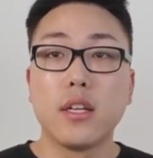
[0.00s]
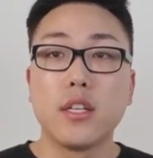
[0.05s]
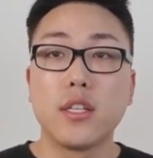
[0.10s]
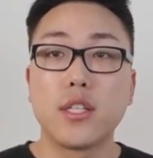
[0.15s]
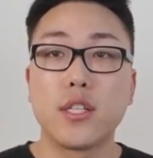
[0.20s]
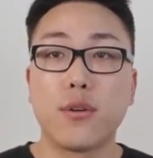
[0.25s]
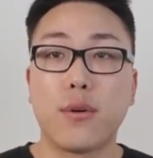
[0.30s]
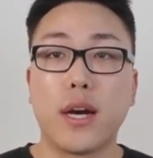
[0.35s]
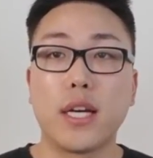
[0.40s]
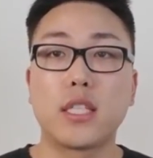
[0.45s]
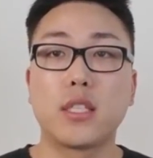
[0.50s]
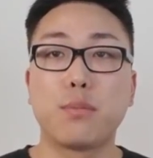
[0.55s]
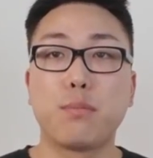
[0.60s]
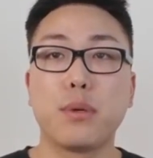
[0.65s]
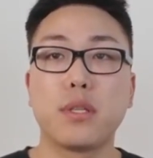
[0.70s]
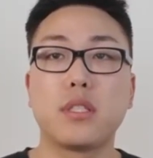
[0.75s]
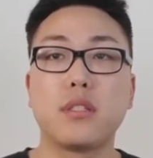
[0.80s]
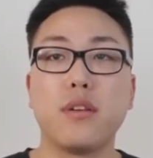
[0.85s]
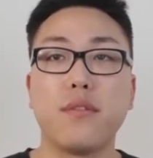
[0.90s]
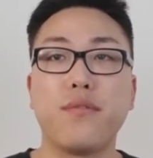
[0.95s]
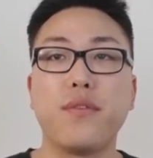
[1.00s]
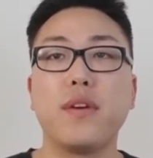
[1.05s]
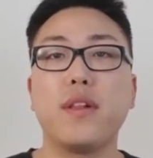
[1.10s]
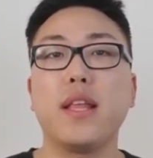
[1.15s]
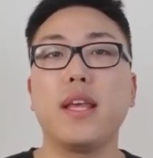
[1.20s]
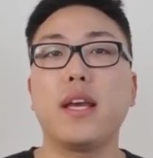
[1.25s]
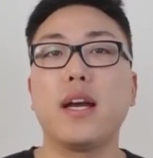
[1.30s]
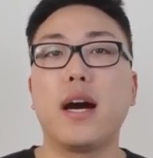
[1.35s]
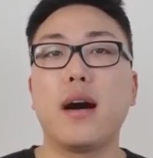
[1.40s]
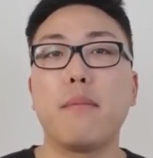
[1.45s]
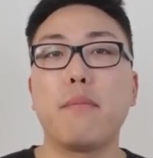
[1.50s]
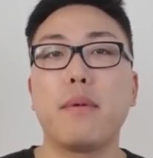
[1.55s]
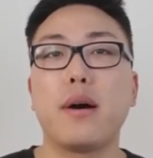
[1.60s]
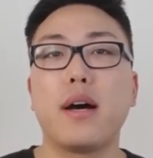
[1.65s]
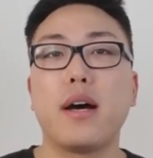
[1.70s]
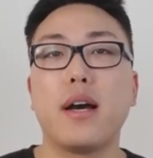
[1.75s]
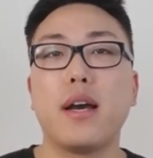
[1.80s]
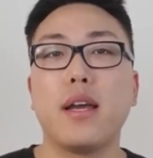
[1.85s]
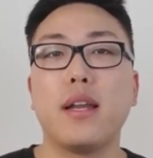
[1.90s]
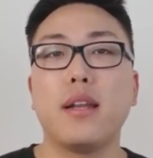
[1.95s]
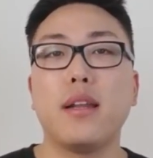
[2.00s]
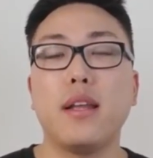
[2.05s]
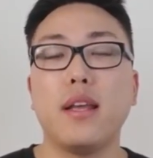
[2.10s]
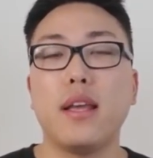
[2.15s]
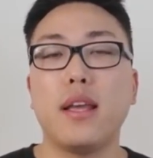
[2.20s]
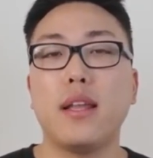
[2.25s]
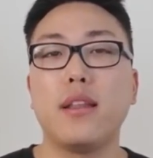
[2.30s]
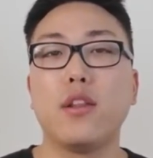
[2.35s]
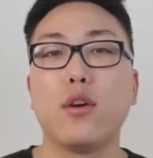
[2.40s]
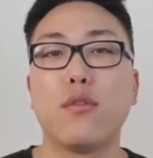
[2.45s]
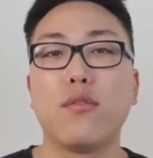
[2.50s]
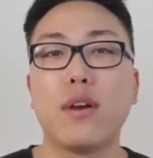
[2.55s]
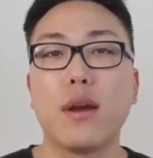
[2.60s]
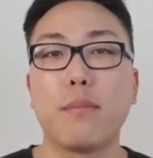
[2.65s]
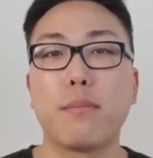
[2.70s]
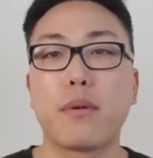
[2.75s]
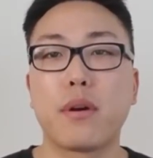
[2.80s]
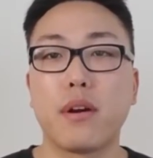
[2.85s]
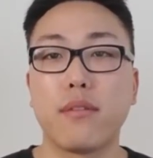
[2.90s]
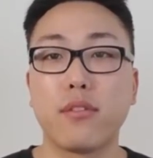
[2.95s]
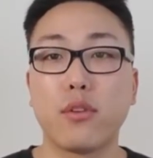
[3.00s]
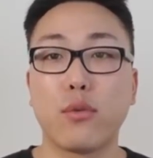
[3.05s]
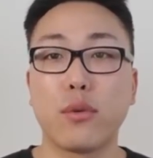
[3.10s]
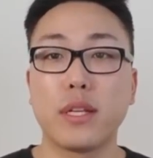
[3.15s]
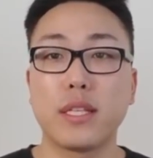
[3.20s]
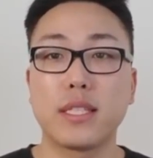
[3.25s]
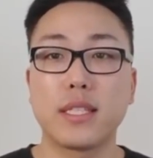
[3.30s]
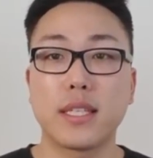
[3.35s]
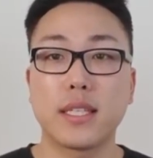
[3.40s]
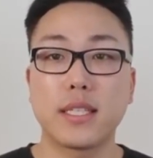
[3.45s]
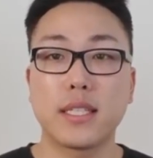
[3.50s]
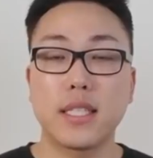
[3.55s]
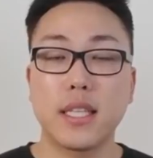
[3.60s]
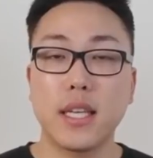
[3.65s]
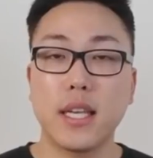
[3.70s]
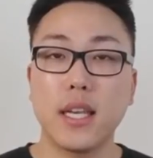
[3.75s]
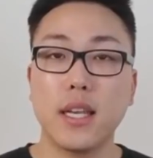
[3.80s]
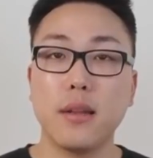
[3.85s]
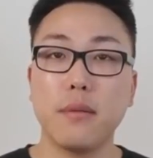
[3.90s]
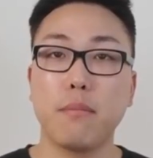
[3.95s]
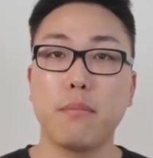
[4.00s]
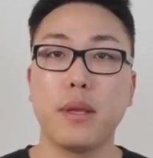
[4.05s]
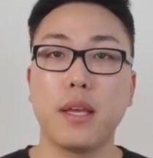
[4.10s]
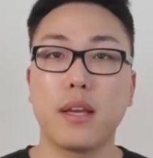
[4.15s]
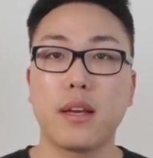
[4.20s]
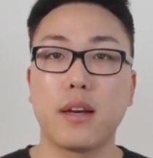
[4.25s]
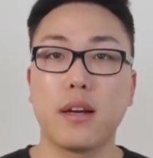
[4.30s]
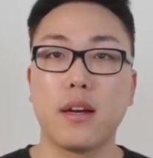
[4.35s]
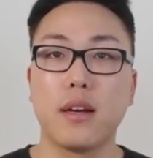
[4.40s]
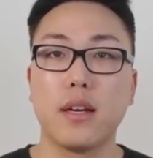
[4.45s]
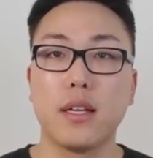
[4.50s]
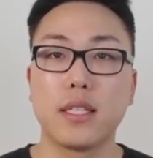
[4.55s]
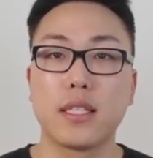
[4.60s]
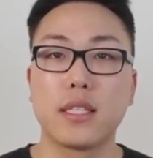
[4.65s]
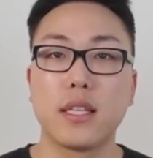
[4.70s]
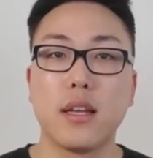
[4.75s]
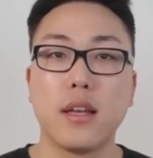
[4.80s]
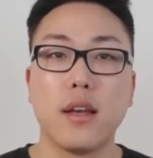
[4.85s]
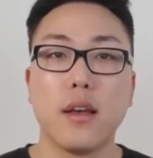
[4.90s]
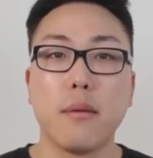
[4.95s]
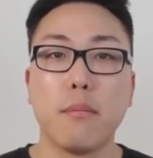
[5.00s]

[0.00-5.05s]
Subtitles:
So I specifically got mine in November of 2016 because